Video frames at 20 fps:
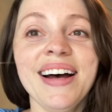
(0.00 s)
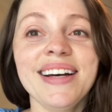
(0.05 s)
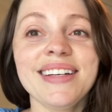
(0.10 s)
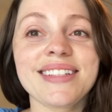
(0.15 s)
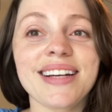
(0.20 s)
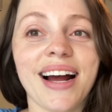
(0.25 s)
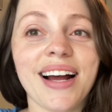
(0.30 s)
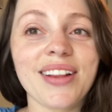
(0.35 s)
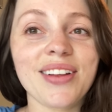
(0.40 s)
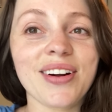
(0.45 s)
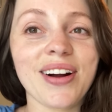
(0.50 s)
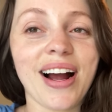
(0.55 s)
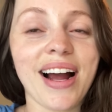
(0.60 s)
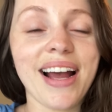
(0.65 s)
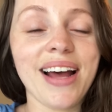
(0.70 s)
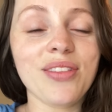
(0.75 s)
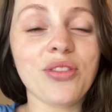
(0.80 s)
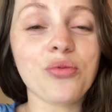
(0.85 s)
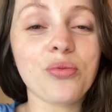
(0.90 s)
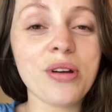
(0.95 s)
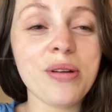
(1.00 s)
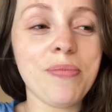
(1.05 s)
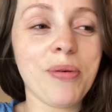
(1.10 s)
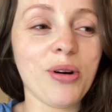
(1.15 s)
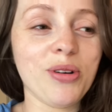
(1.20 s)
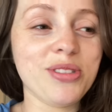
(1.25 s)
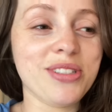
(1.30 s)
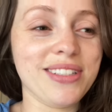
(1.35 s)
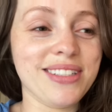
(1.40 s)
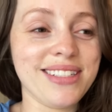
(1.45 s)
Tyler, I had three
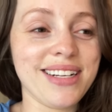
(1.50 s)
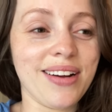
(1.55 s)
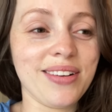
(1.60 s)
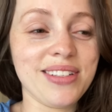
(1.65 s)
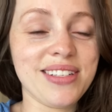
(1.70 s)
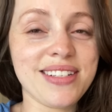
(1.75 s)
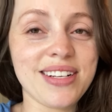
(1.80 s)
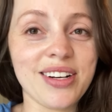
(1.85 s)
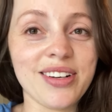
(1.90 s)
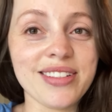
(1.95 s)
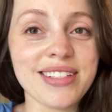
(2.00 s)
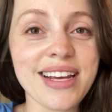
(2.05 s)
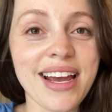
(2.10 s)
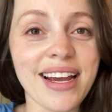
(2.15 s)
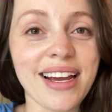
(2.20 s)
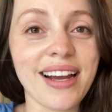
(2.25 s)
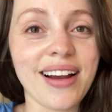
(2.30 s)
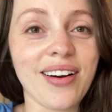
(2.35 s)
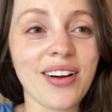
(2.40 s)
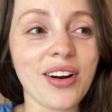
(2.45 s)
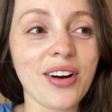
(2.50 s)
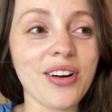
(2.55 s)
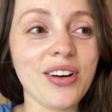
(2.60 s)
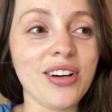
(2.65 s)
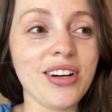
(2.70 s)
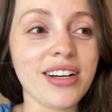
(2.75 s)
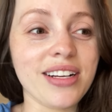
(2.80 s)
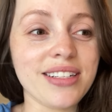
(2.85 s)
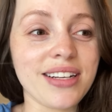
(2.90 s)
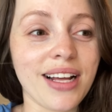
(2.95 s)
purses downstairs hanging on our
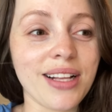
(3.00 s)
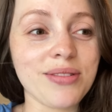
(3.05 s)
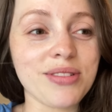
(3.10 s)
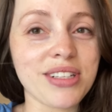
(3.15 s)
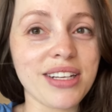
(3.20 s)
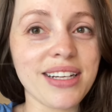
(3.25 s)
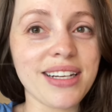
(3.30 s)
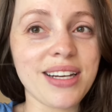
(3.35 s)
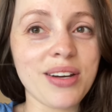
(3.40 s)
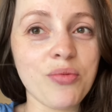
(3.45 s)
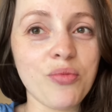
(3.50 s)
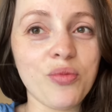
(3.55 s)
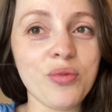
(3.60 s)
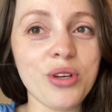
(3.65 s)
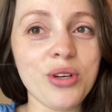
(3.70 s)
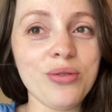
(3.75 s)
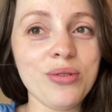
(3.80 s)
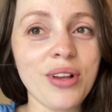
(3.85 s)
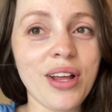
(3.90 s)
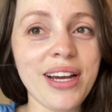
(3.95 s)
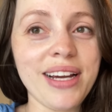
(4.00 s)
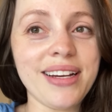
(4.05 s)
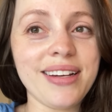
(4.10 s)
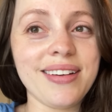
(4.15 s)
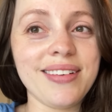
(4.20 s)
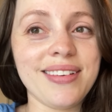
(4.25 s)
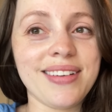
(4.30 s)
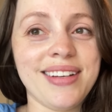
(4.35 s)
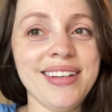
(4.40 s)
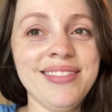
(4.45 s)
hook, and Tyler's like, can you
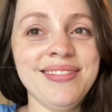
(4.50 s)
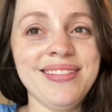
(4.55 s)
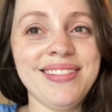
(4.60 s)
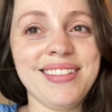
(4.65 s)
like,